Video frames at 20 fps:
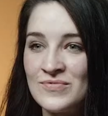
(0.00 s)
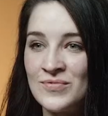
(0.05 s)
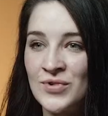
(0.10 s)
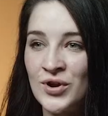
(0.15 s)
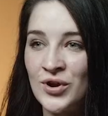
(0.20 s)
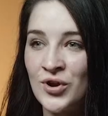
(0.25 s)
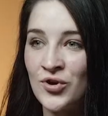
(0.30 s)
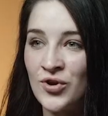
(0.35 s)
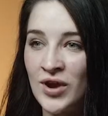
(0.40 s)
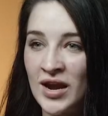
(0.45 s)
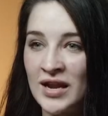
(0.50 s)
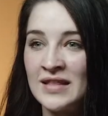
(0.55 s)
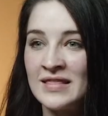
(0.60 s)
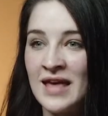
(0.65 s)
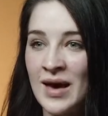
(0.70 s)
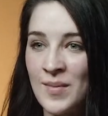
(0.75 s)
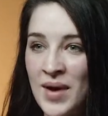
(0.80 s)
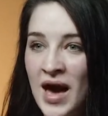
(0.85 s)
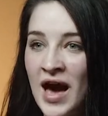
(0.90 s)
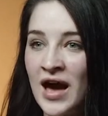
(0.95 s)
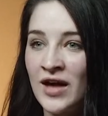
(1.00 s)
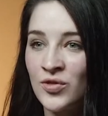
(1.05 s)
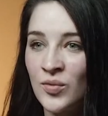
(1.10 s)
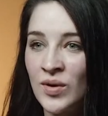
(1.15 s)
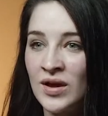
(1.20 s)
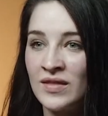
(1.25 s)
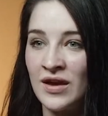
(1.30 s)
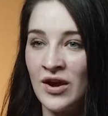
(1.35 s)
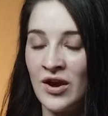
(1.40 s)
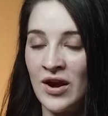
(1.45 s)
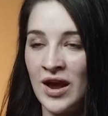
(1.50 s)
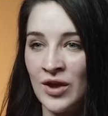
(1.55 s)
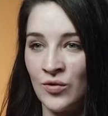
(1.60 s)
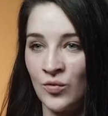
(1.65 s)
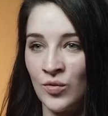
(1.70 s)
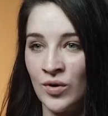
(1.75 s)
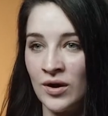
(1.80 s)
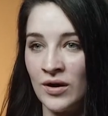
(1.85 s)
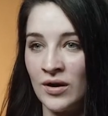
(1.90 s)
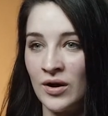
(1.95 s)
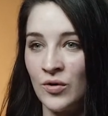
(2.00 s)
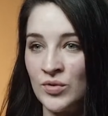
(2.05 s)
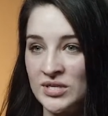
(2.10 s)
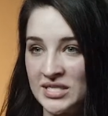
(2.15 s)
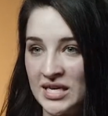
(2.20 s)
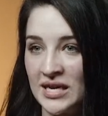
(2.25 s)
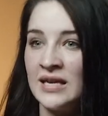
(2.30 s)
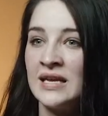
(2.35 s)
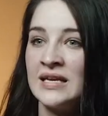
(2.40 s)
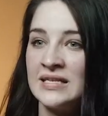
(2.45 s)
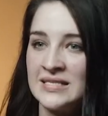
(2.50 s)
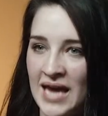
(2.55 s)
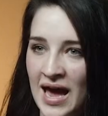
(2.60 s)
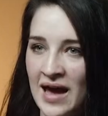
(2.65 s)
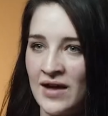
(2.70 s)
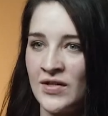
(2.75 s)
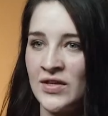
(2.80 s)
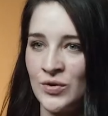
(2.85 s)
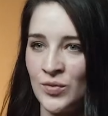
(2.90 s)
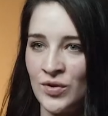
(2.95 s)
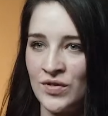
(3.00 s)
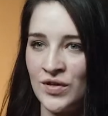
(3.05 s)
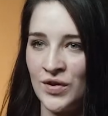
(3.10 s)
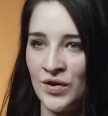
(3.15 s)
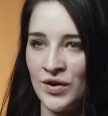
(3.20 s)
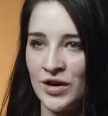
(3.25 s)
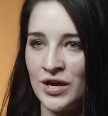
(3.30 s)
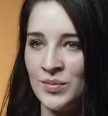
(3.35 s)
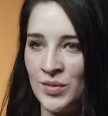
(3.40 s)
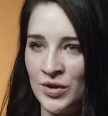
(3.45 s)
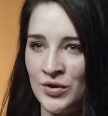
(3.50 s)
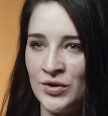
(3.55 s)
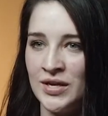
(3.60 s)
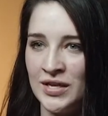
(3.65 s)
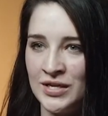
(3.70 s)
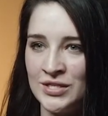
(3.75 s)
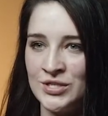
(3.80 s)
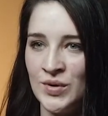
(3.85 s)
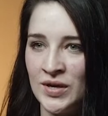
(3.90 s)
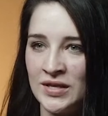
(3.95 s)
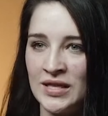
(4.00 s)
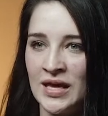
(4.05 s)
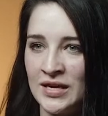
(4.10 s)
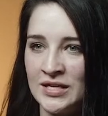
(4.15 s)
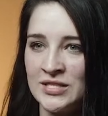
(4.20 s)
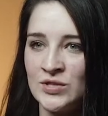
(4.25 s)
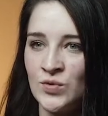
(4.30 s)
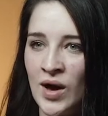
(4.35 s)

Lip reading: We're creating that pathway there, and we're retaining talent within our community doing that as